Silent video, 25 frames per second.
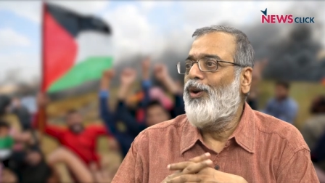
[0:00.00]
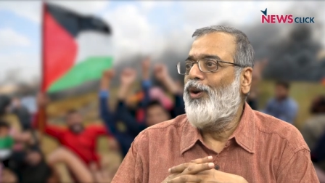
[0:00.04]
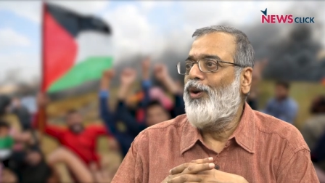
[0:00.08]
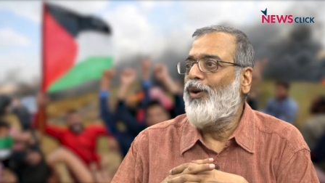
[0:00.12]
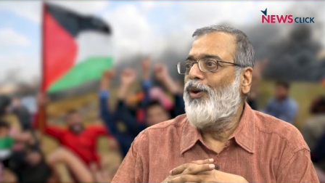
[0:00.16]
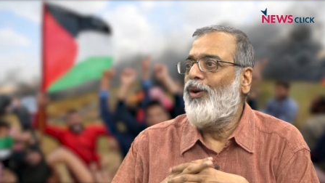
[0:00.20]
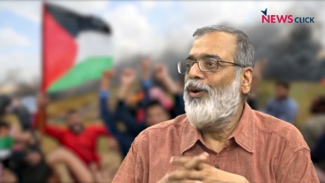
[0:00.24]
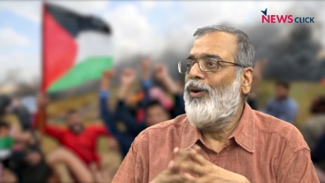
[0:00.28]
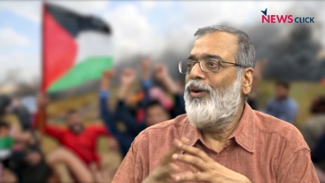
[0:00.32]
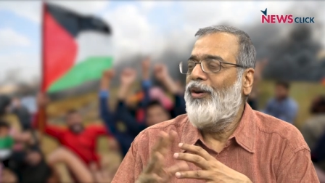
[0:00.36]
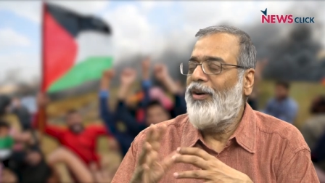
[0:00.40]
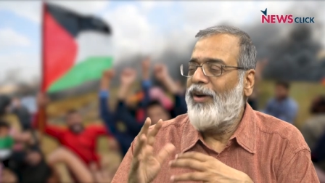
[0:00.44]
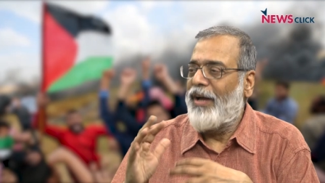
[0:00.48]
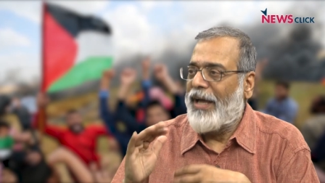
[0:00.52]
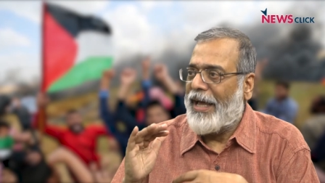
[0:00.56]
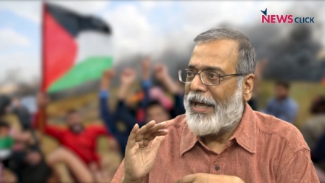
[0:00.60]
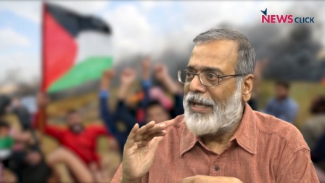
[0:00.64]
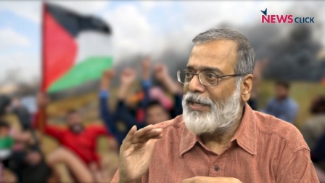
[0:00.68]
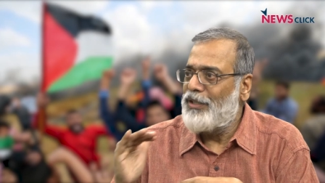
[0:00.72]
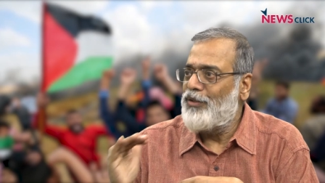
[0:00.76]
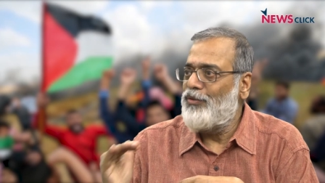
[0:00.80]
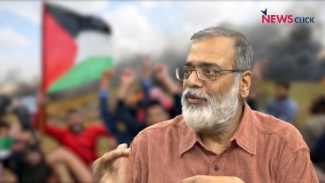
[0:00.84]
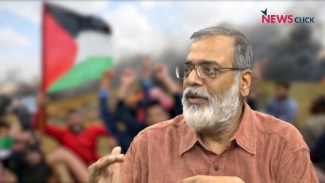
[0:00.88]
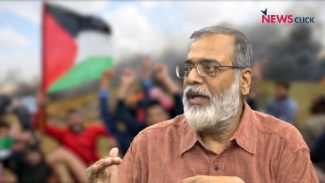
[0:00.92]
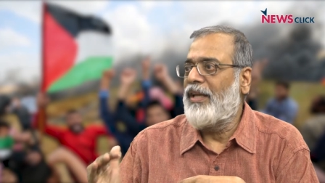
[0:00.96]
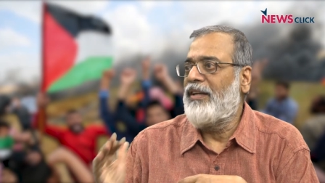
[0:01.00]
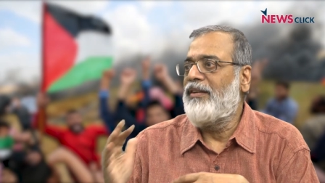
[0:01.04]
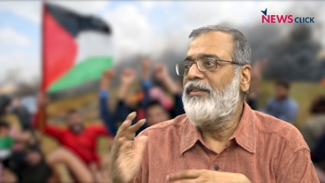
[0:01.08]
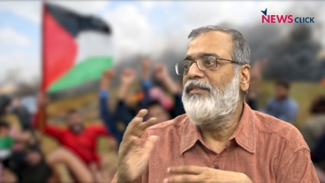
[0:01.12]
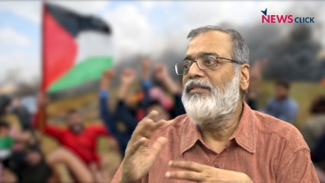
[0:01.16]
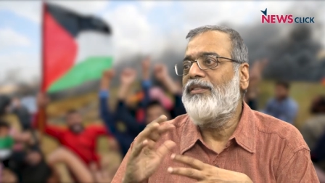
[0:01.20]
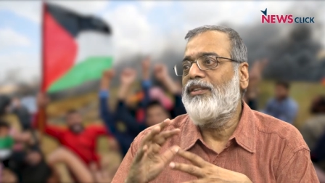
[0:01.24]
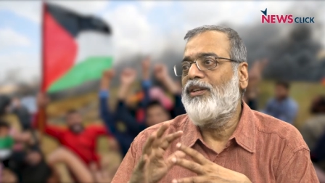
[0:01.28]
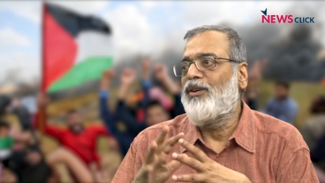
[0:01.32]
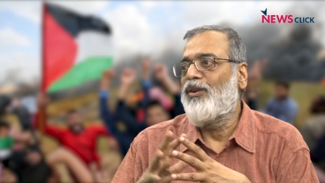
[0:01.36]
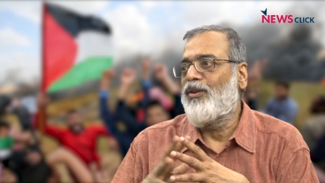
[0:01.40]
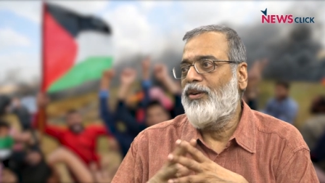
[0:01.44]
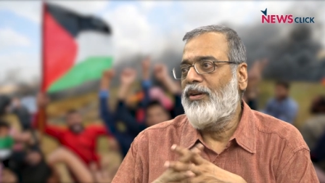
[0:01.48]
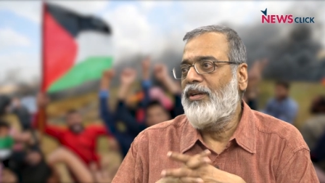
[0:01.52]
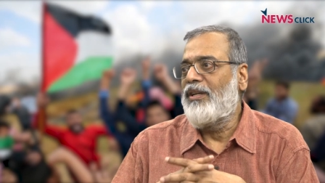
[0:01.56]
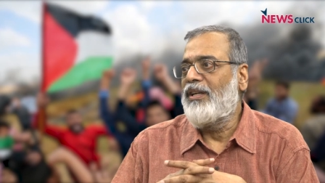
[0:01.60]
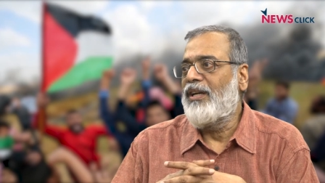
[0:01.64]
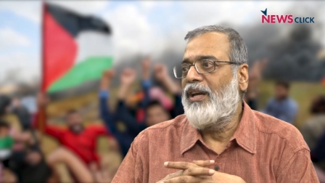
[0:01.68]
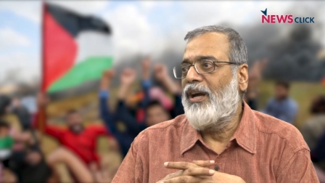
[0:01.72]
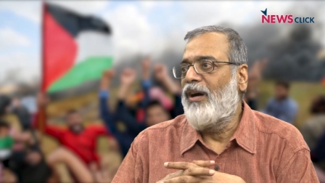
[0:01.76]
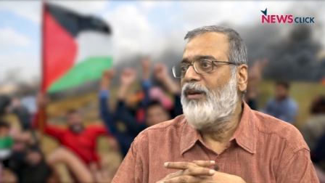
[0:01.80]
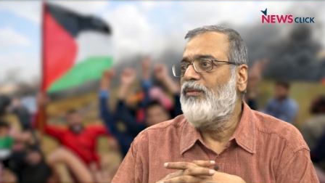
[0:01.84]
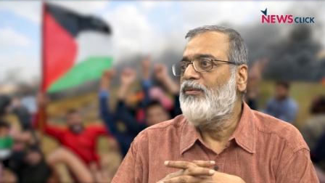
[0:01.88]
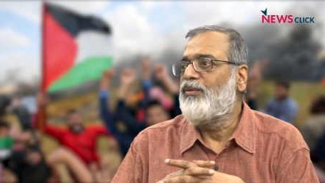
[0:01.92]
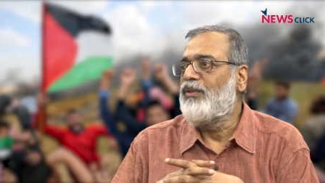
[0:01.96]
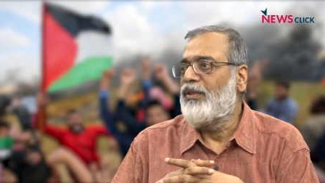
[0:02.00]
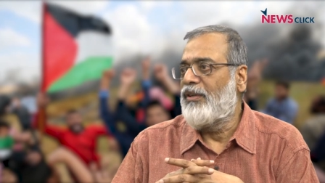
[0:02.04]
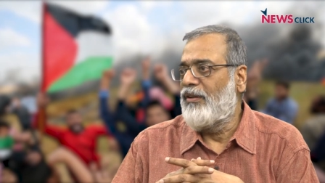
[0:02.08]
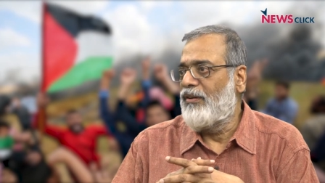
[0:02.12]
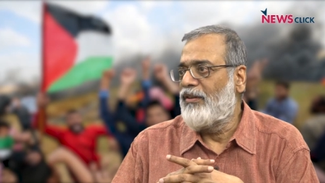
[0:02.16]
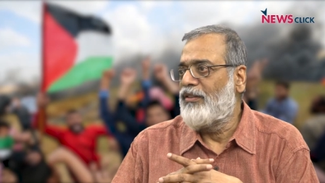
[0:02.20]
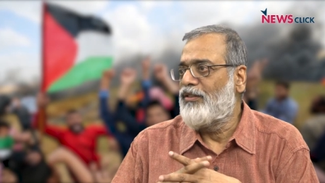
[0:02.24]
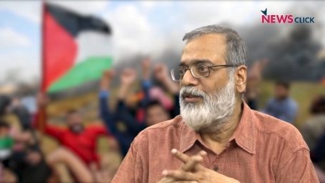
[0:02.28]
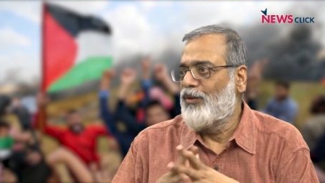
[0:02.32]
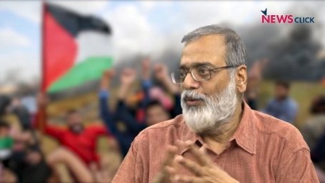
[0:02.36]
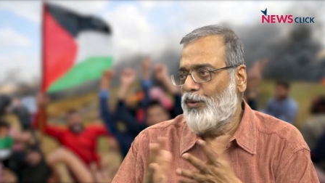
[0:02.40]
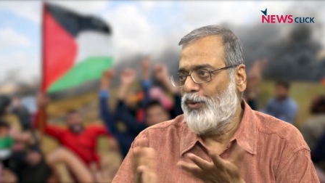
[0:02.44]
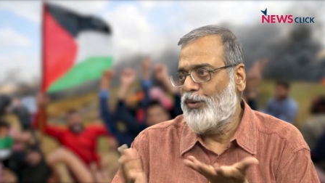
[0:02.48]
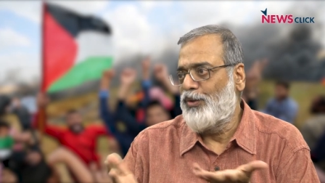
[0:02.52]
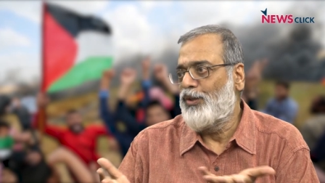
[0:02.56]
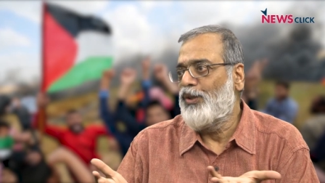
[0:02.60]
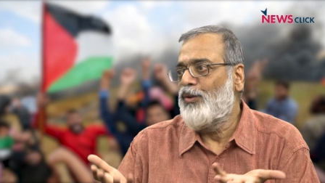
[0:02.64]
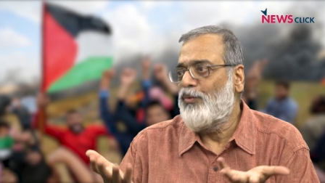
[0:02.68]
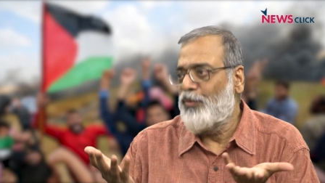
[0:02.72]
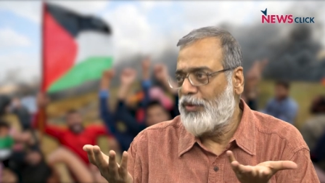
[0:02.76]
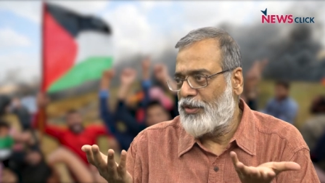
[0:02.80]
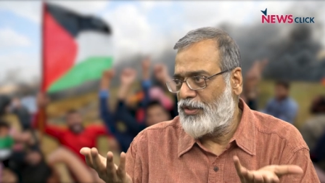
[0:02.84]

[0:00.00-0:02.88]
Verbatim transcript: law and United Security Council resolution,